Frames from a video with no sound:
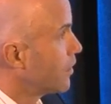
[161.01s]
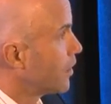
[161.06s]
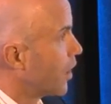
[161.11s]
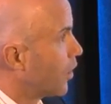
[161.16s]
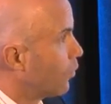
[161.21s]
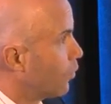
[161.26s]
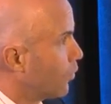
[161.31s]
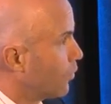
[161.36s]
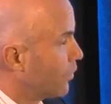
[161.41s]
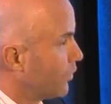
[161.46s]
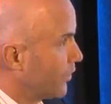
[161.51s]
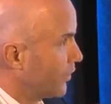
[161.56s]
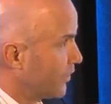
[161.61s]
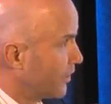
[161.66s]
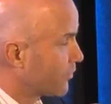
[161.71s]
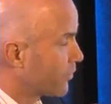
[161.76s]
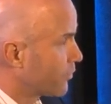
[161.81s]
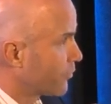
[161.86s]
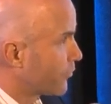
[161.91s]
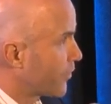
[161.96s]
the
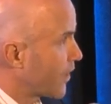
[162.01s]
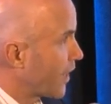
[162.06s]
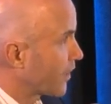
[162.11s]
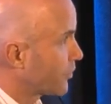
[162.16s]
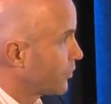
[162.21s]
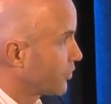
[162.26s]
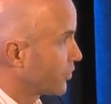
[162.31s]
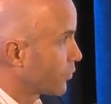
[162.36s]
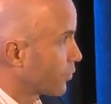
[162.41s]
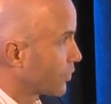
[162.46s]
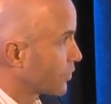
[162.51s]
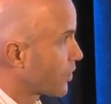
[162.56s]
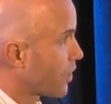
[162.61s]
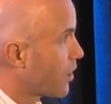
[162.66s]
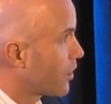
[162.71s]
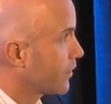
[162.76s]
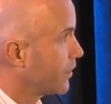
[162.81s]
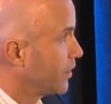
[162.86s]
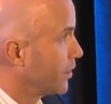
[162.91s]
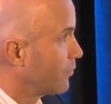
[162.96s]
different factors that we're
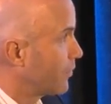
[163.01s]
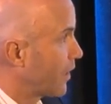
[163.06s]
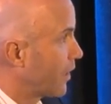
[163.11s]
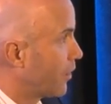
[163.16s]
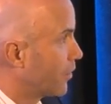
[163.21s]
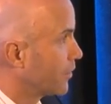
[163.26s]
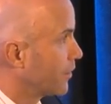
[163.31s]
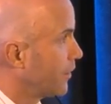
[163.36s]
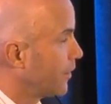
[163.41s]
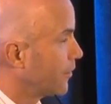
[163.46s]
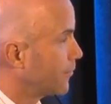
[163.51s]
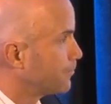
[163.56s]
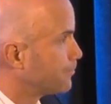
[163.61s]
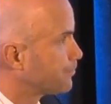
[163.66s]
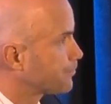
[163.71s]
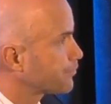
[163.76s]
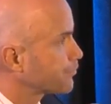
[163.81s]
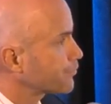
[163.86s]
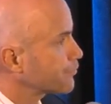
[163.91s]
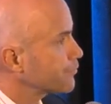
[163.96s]
talking about. And